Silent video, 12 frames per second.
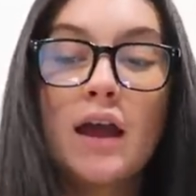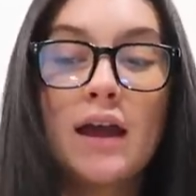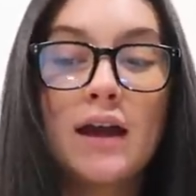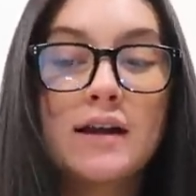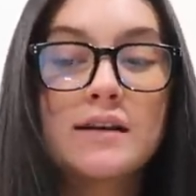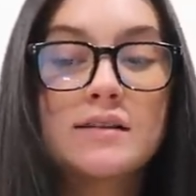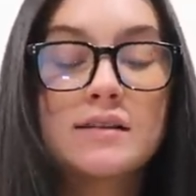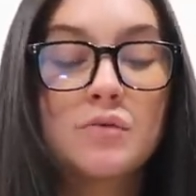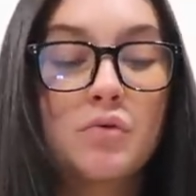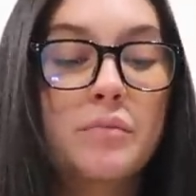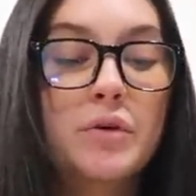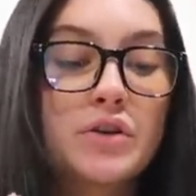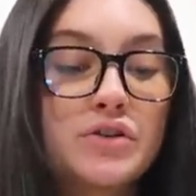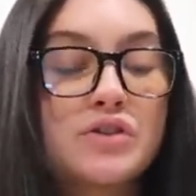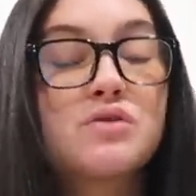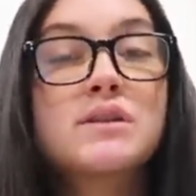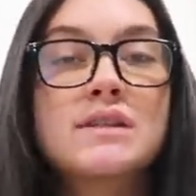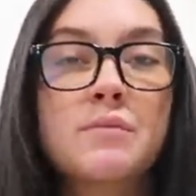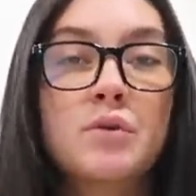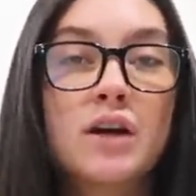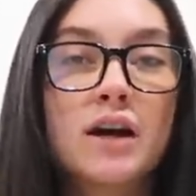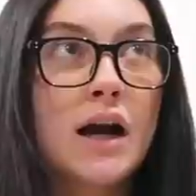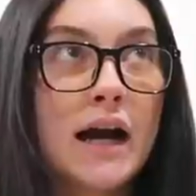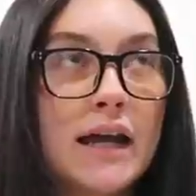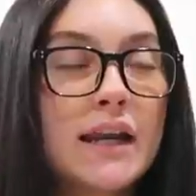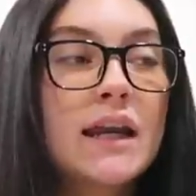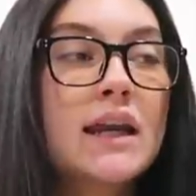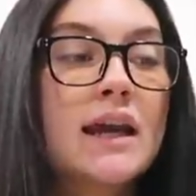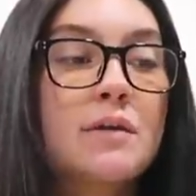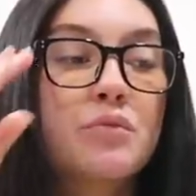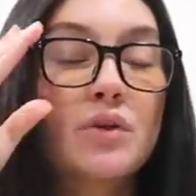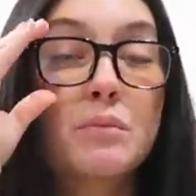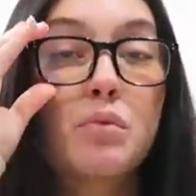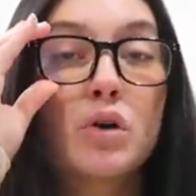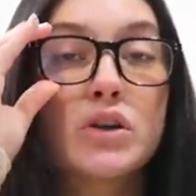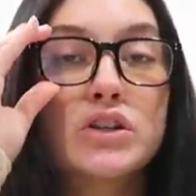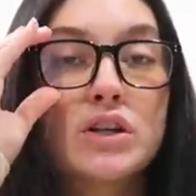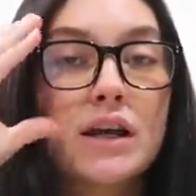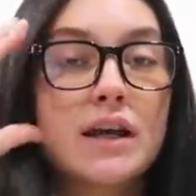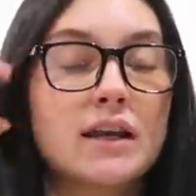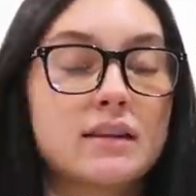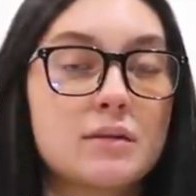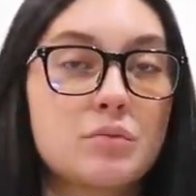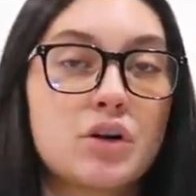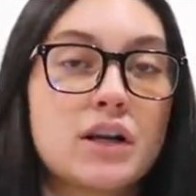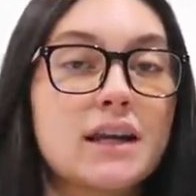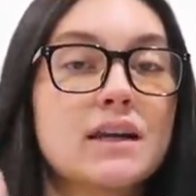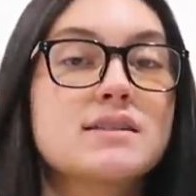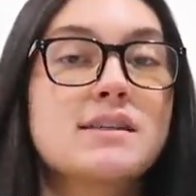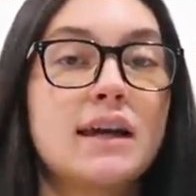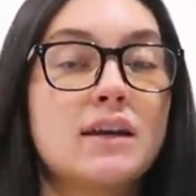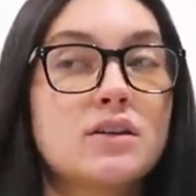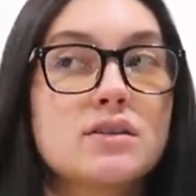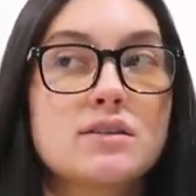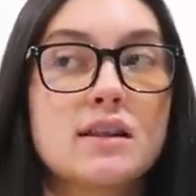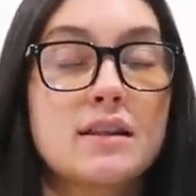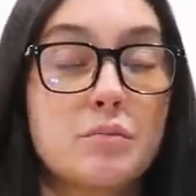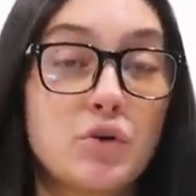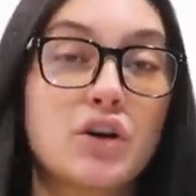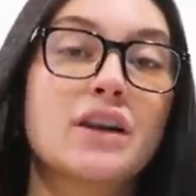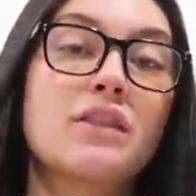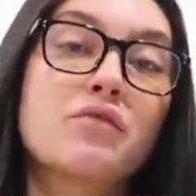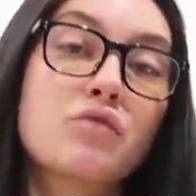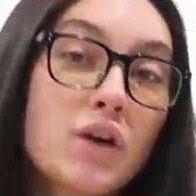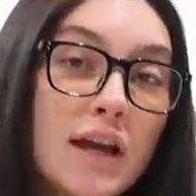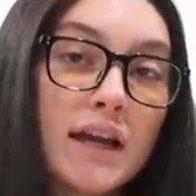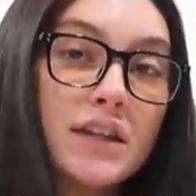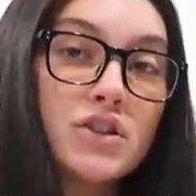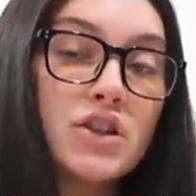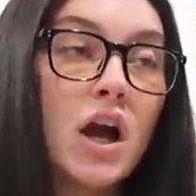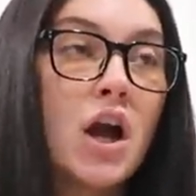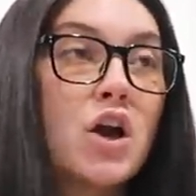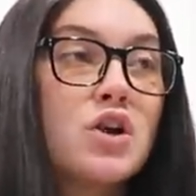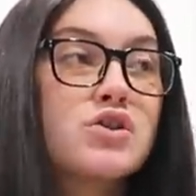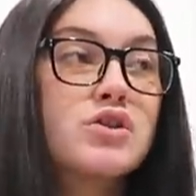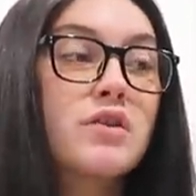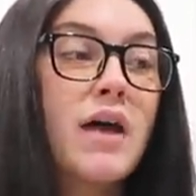And what I'm going to do is I'm going to cut it and pre-portion it and then put it in containers and then put it in the fridge, so